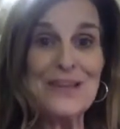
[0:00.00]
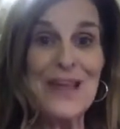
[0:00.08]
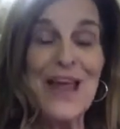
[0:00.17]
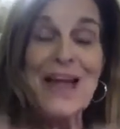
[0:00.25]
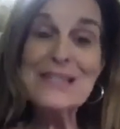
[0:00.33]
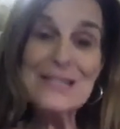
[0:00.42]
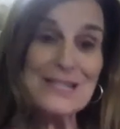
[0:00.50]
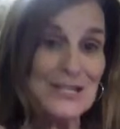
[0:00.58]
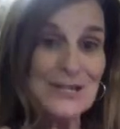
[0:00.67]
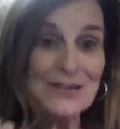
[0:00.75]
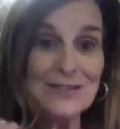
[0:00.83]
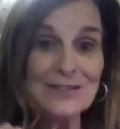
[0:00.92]
And
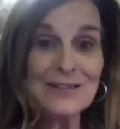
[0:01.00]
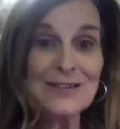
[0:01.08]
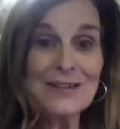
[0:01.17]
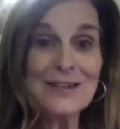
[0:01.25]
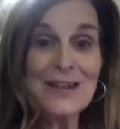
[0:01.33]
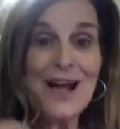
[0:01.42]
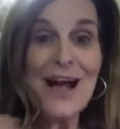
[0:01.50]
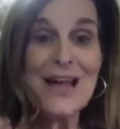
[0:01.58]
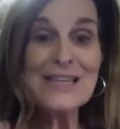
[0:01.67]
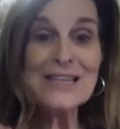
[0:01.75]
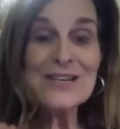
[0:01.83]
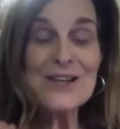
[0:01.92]
still, I
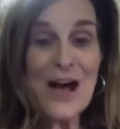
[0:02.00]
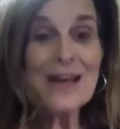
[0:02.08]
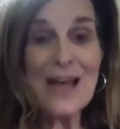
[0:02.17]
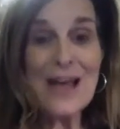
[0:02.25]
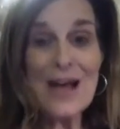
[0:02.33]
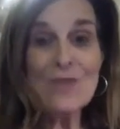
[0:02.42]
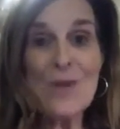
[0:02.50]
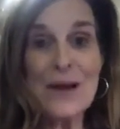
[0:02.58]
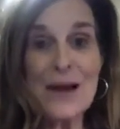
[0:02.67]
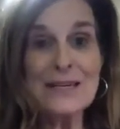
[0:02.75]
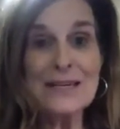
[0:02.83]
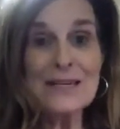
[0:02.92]
did not have what
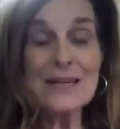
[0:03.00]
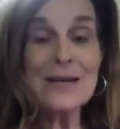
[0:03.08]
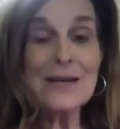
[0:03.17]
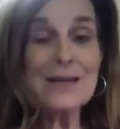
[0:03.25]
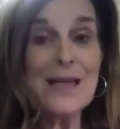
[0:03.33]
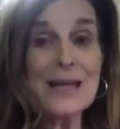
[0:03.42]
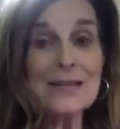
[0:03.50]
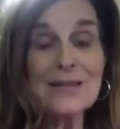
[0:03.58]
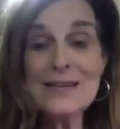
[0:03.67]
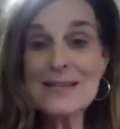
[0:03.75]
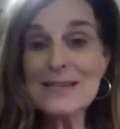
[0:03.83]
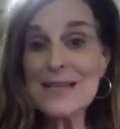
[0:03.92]
I needed. And like
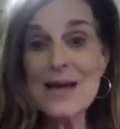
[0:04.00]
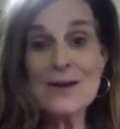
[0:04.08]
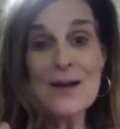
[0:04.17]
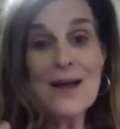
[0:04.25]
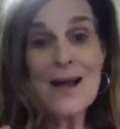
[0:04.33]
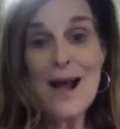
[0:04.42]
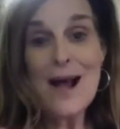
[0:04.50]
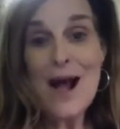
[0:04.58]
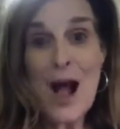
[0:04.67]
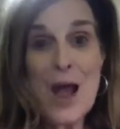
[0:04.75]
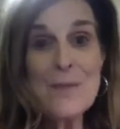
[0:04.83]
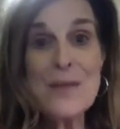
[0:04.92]
Lynda said,
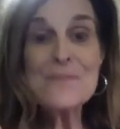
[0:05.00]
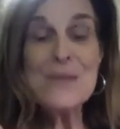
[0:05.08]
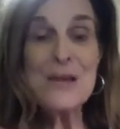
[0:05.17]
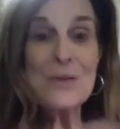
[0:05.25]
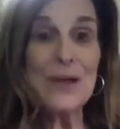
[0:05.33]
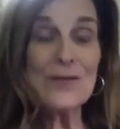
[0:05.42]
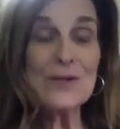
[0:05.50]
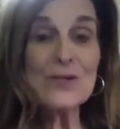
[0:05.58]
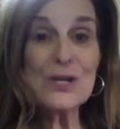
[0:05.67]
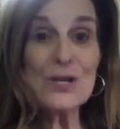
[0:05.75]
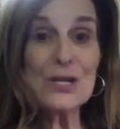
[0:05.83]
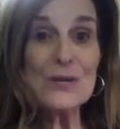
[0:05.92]
I may be one of those
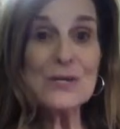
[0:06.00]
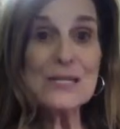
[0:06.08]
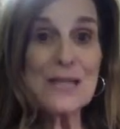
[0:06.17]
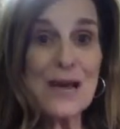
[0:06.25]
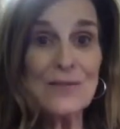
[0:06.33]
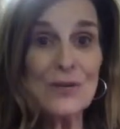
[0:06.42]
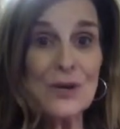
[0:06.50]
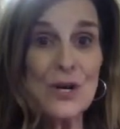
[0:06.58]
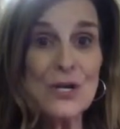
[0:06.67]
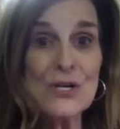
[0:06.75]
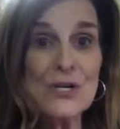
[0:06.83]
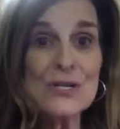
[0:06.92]
acute
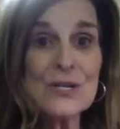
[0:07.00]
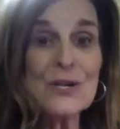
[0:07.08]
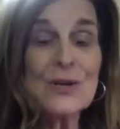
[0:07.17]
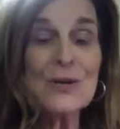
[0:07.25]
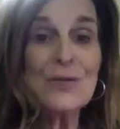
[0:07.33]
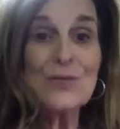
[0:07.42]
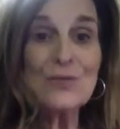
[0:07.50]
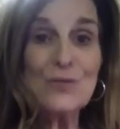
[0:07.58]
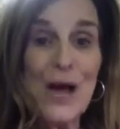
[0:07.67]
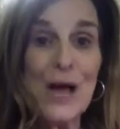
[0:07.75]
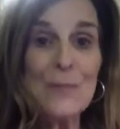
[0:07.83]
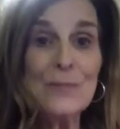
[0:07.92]
sufferers
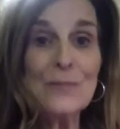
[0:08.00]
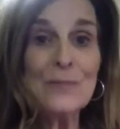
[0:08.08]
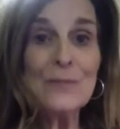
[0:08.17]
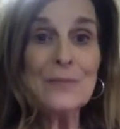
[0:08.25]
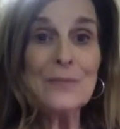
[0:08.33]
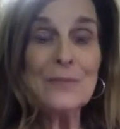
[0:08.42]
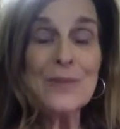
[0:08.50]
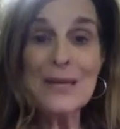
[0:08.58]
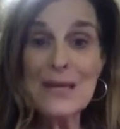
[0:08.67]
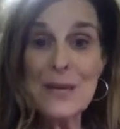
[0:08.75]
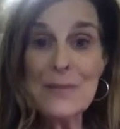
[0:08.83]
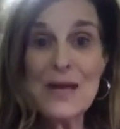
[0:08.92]
from
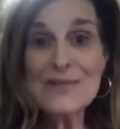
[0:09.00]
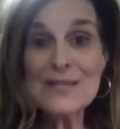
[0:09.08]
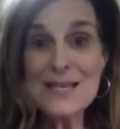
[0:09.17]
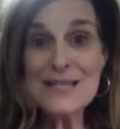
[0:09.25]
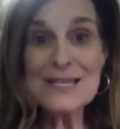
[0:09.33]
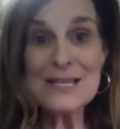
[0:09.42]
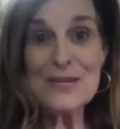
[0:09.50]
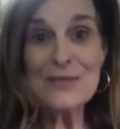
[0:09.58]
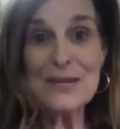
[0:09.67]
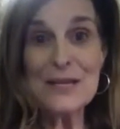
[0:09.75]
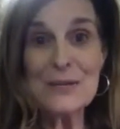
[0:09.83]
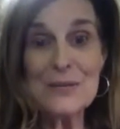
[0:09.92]
EMF
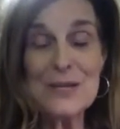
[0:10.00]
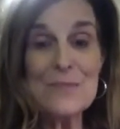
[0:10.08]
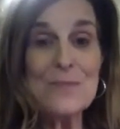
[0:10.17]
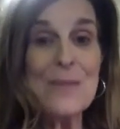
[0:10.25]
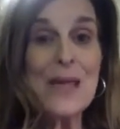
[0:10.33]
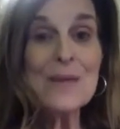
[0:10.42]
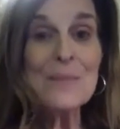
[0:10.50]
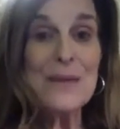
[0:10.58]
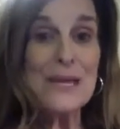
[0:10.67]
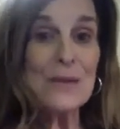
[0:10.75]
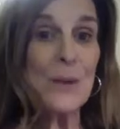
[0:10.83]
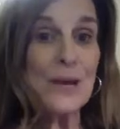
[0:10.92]
sensitivity. It may
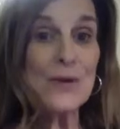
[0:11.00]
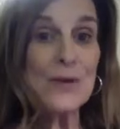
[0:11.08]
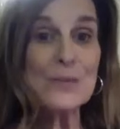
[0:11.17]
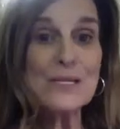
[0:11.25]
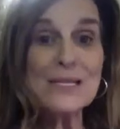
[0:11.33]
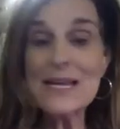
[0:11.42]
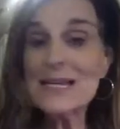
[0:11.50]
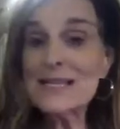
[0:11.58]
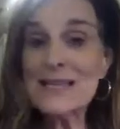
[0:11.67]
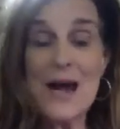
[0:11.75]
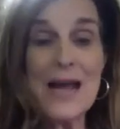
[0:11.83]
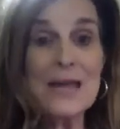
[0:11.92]
be one of those things
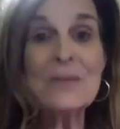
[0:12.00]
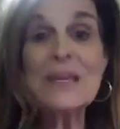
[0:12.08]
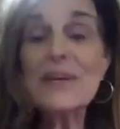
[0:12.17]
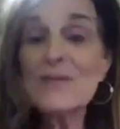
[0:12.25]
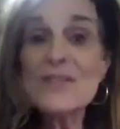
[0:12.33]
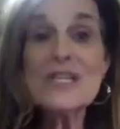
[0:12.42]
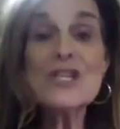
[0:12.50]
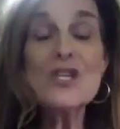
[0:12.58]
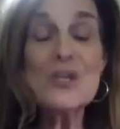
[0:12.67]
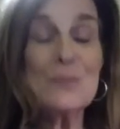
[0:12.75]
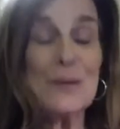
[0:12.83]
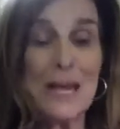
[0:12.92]
that I am gifted
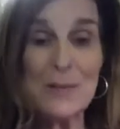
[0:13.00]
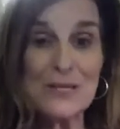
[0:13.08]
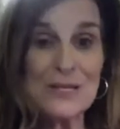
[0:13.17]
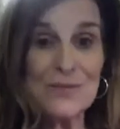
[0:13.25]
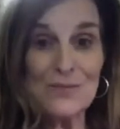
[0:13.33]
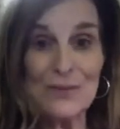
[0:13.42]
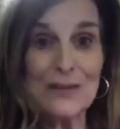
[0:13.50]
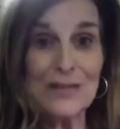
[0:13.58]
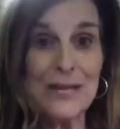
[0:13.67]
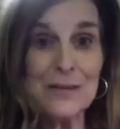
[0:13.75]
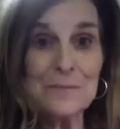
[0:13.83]
to be able to feel it,